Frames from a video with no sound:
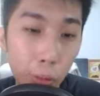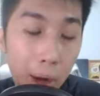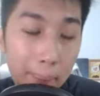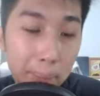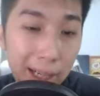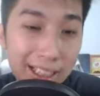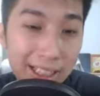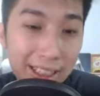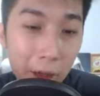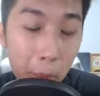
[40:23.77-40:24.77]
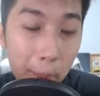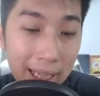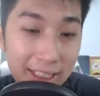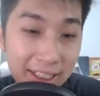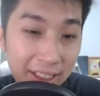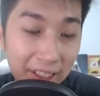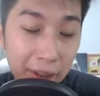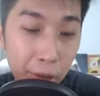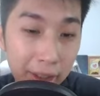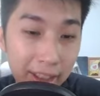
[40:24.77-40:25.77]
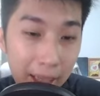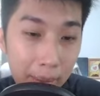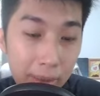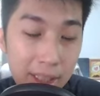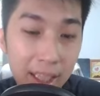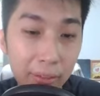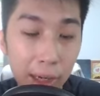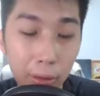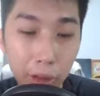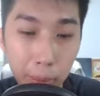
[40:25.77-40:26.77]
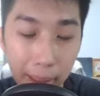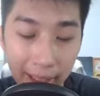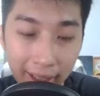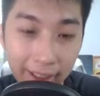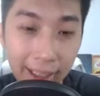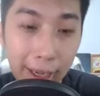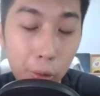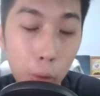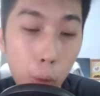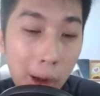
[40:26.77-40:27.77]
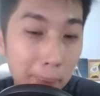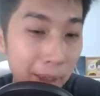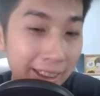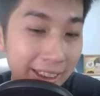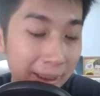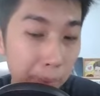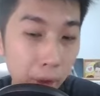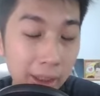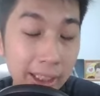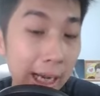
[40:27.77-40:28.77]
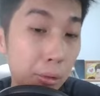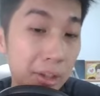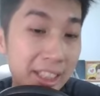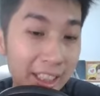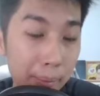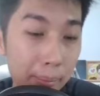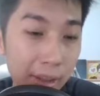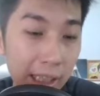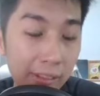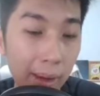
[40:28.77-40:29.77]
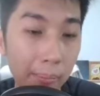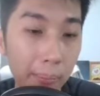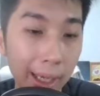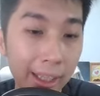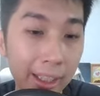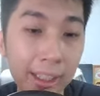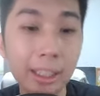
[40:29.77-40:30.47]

what prices I'll buy certain unit types if I was buying, and what prices importantly I will skip if I'm buying.